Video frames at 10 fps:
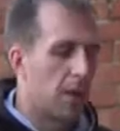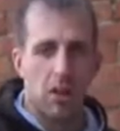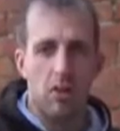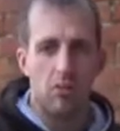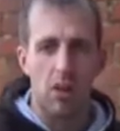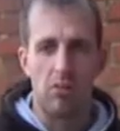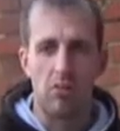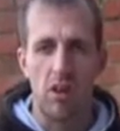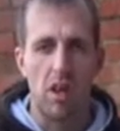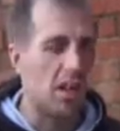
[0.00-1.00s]
because, as
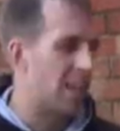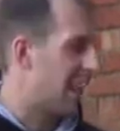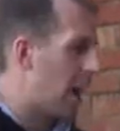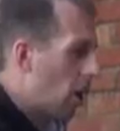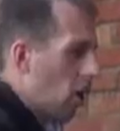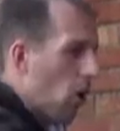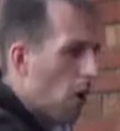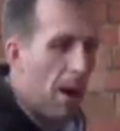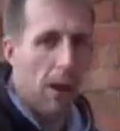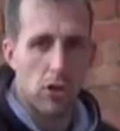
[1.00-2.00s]
I say, you can get a
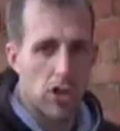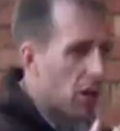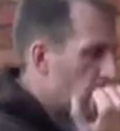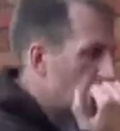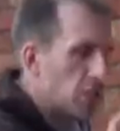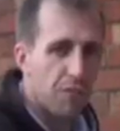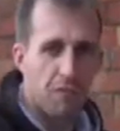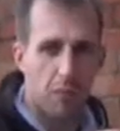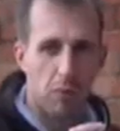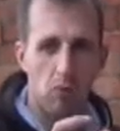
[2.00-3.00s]
lot of power
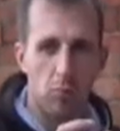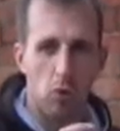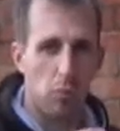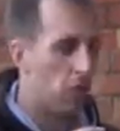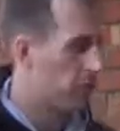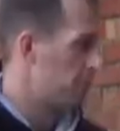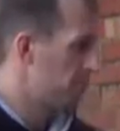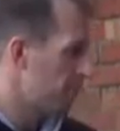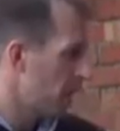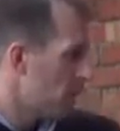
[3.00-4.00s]
generation from a small
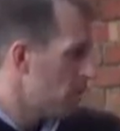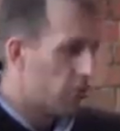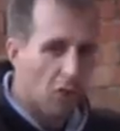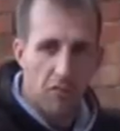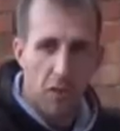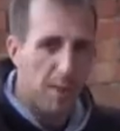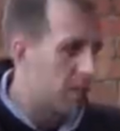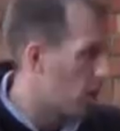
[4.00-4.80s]
movement. So if I'm